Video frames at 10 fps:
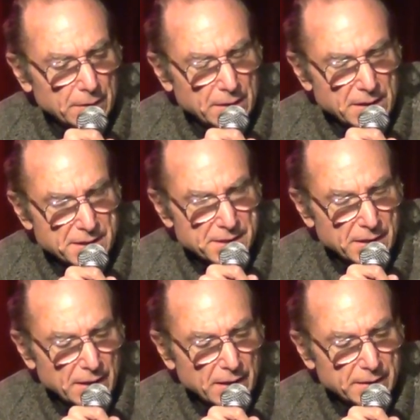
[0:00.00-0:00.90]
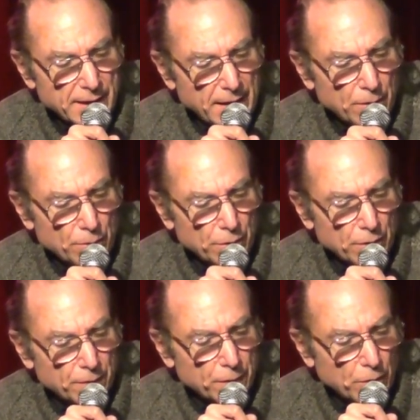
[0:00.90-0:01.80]
Did he see a tower
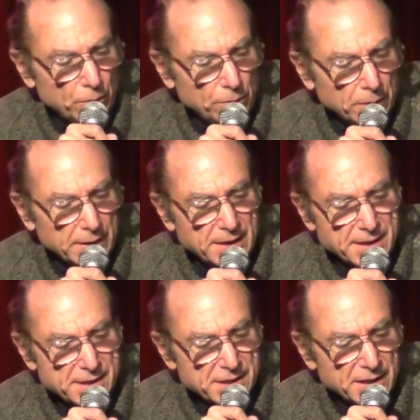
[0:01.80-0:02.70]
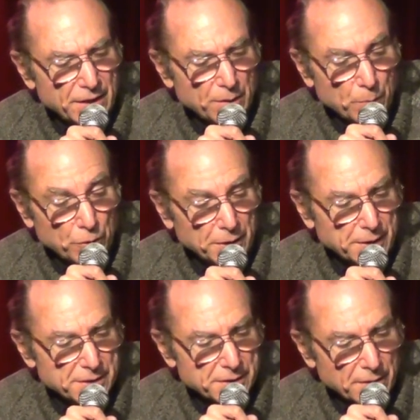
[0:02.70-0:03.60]
of gold? Did he see the
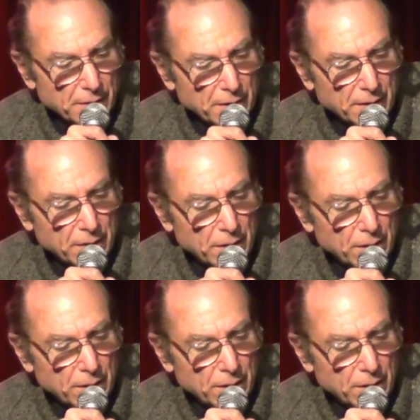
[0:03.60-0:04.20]
morning star?